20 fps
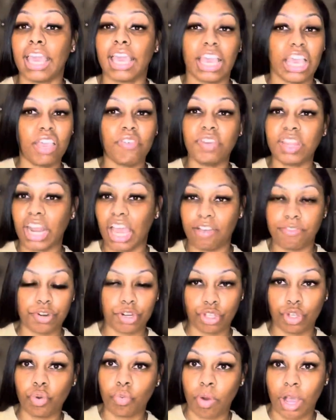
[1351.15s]
Even after
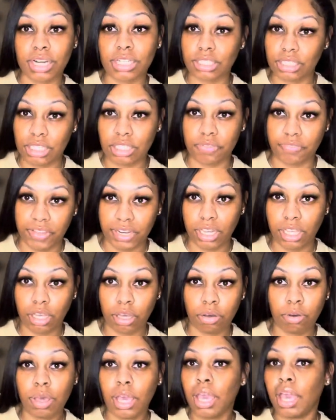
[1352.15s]
you watch this
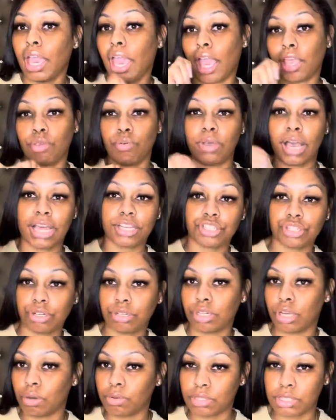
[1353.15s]
video and you got your
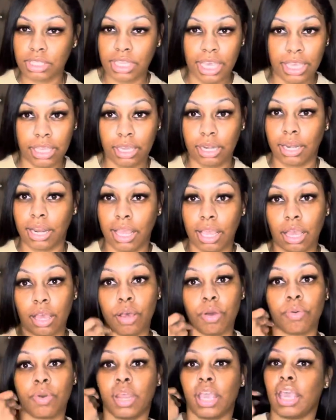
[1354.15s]
notes taken
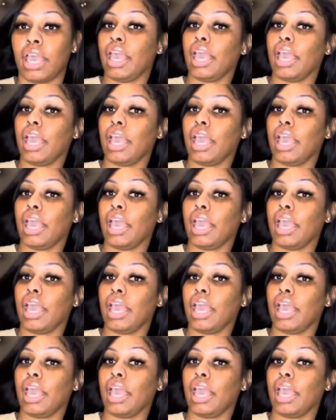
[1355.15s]
down